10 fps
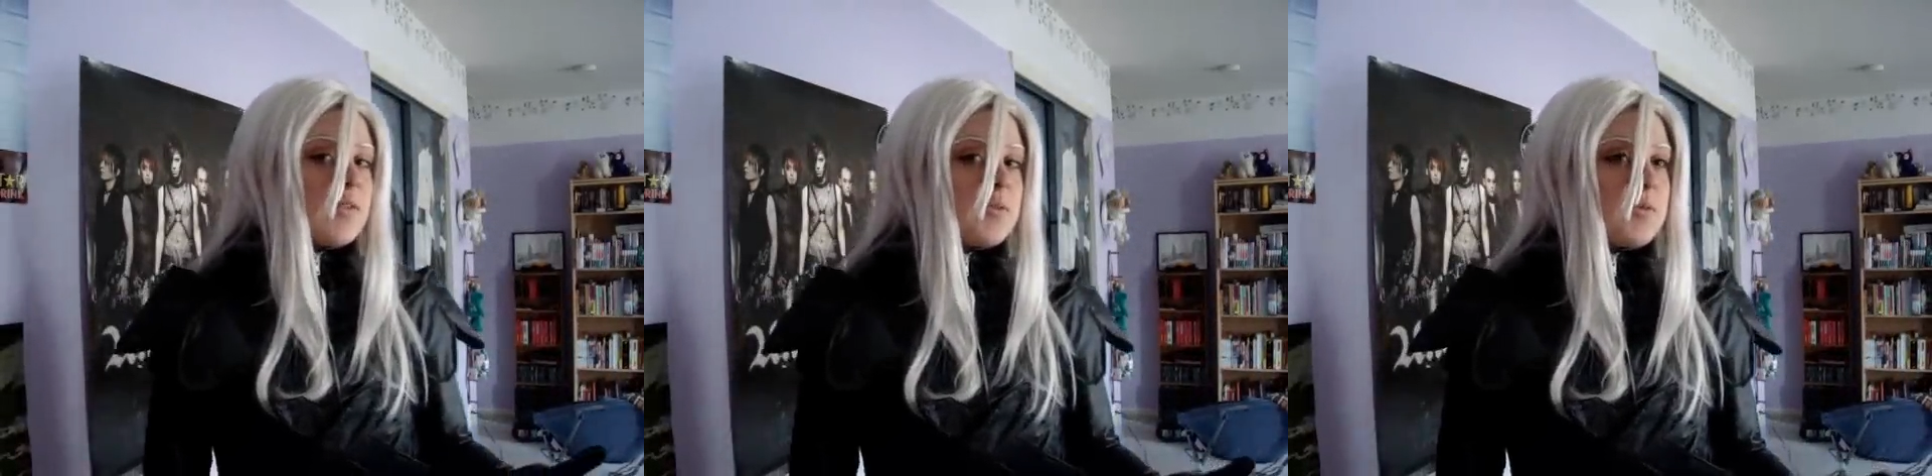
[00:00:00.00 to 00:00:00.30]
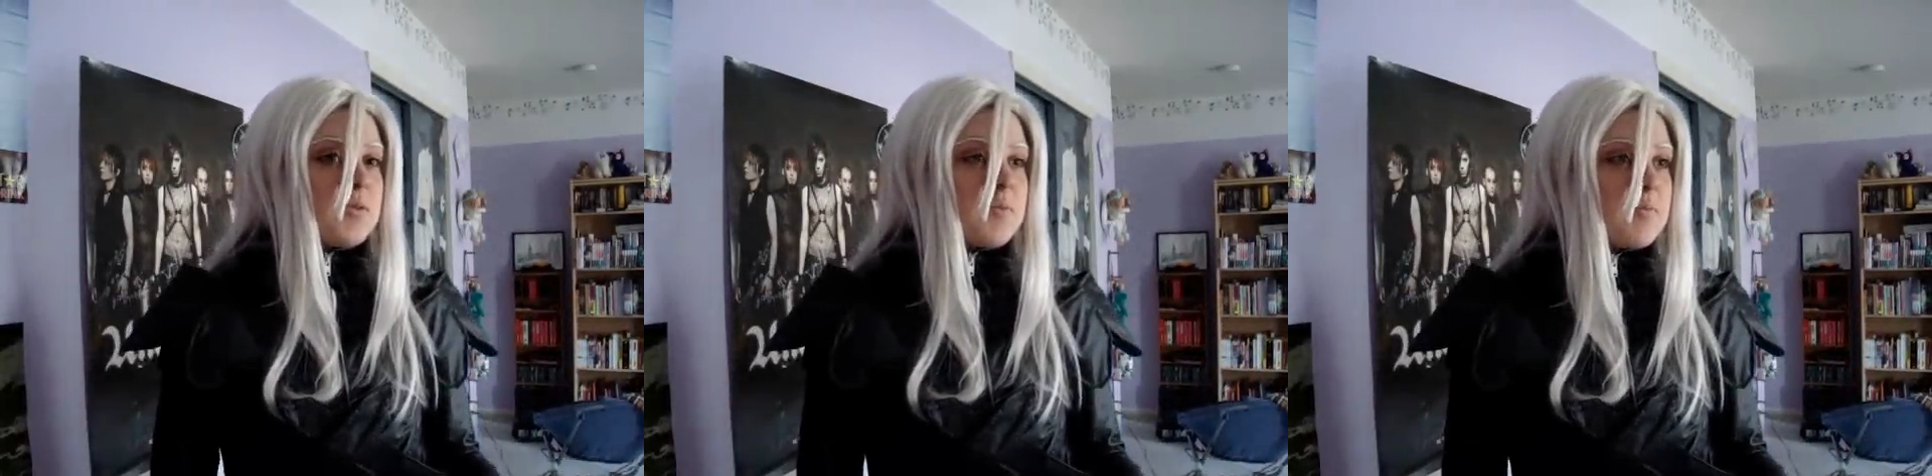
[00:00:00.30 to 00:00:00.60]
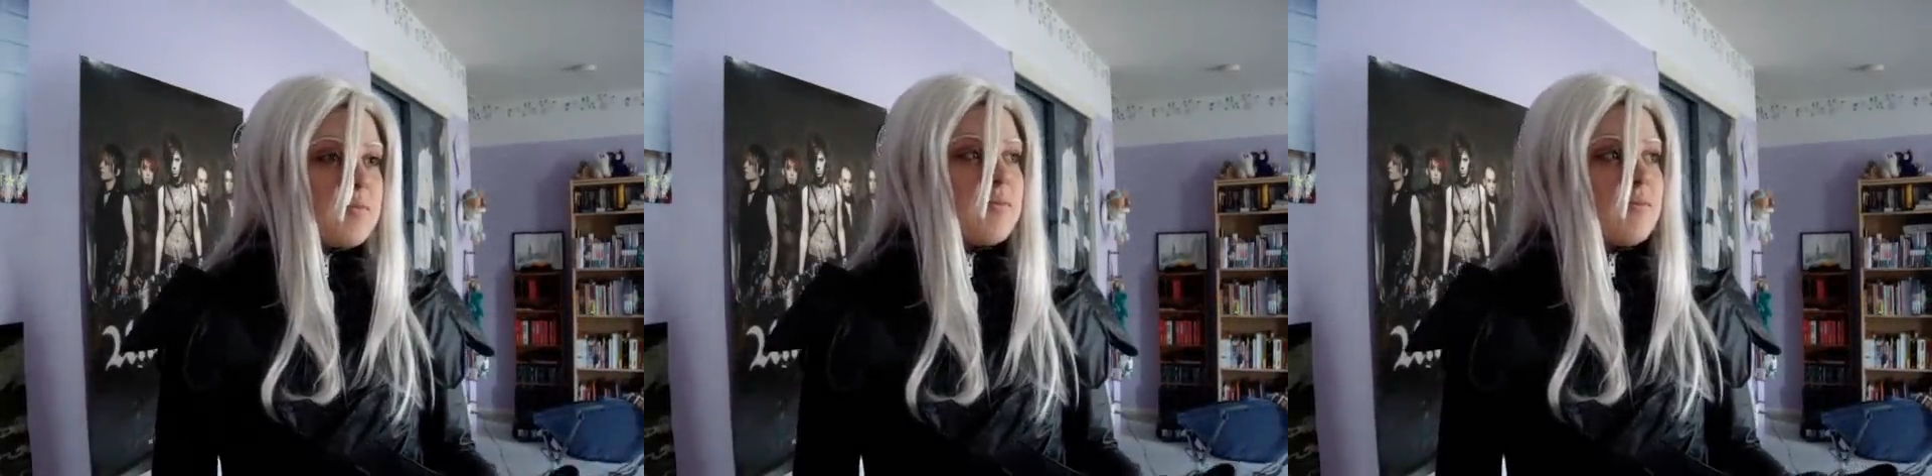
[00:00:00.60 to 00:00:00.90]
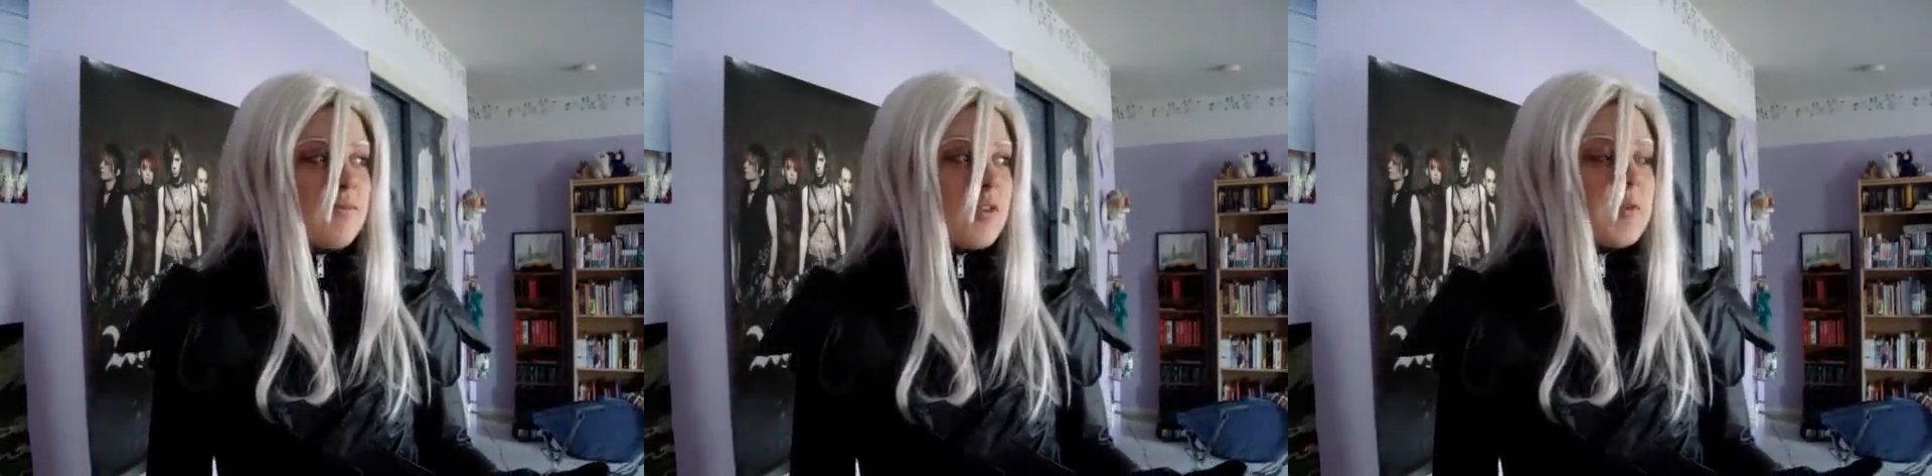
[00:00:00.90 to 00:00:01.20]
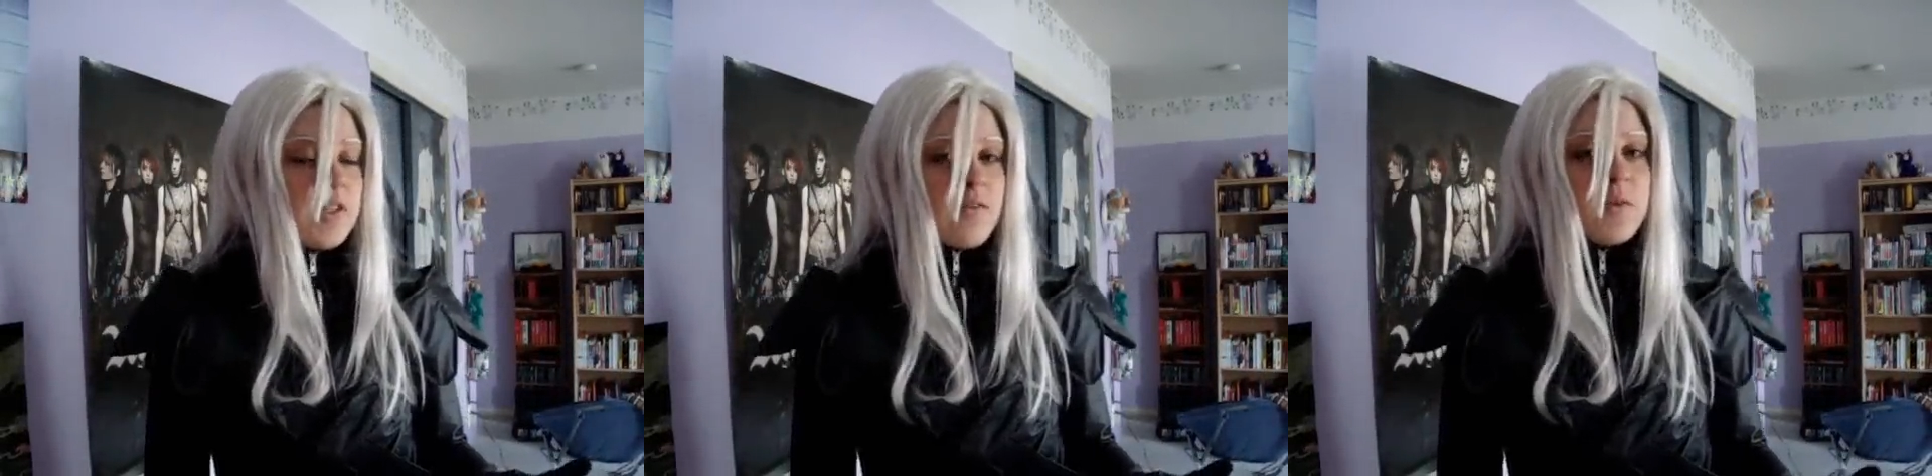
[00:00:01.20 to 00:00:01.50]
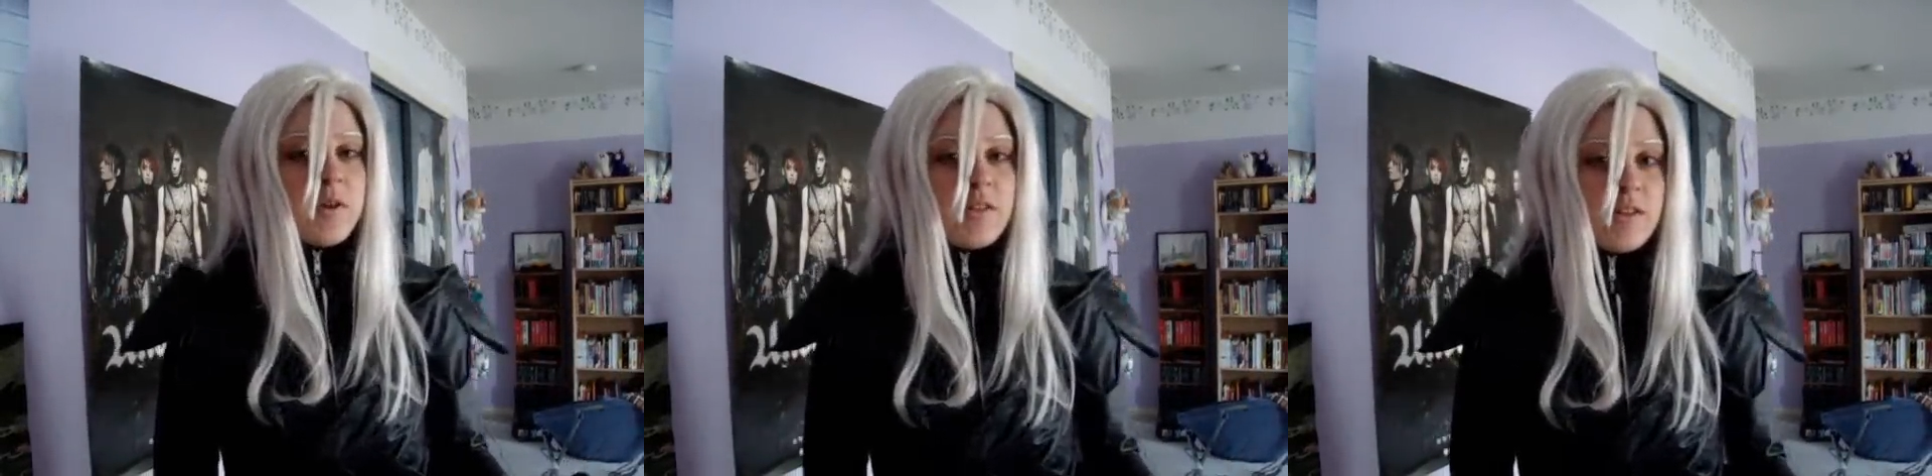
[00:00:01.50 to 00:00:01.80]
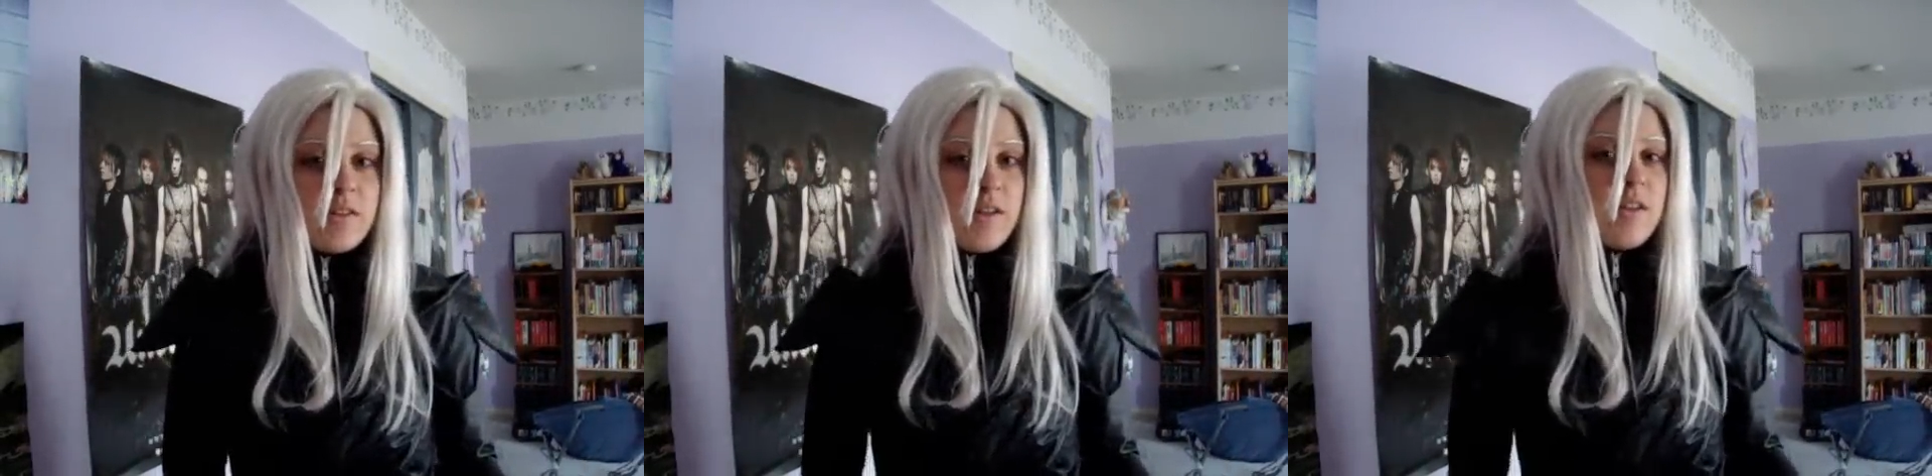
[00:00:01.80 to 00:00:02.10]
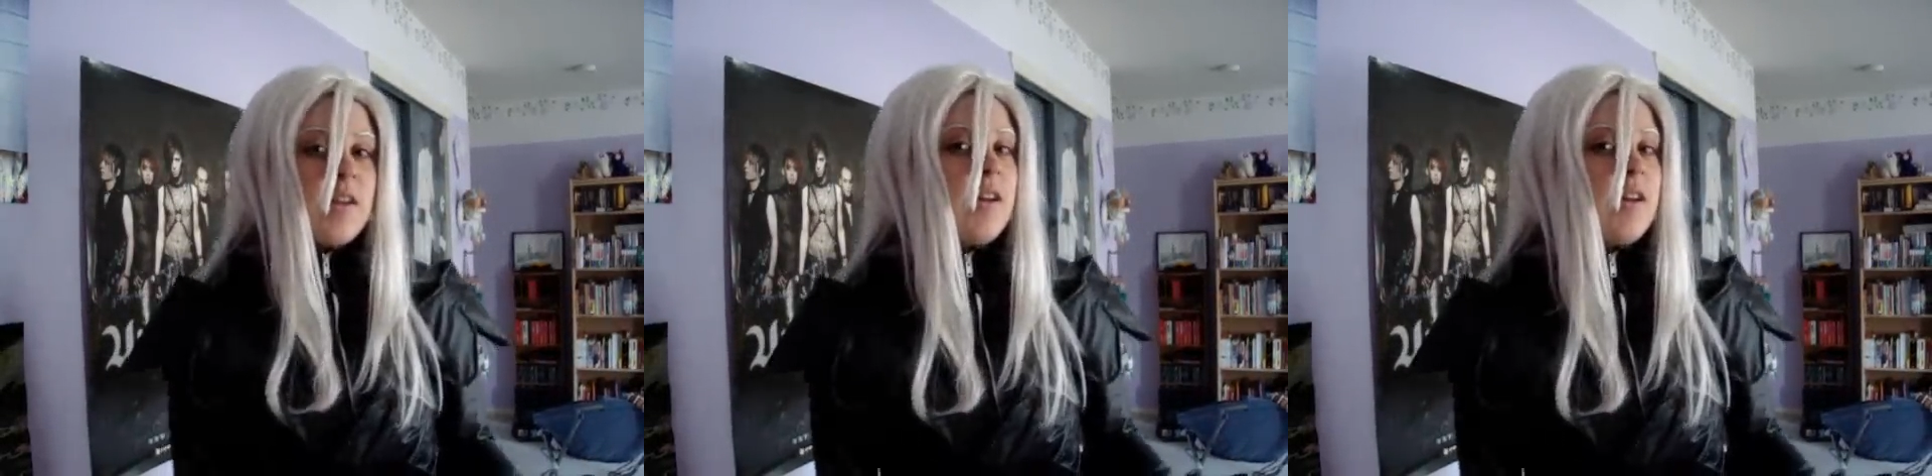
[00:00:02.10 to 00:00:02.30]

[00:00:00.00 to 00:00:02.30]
use pretty much everywhere on the internet.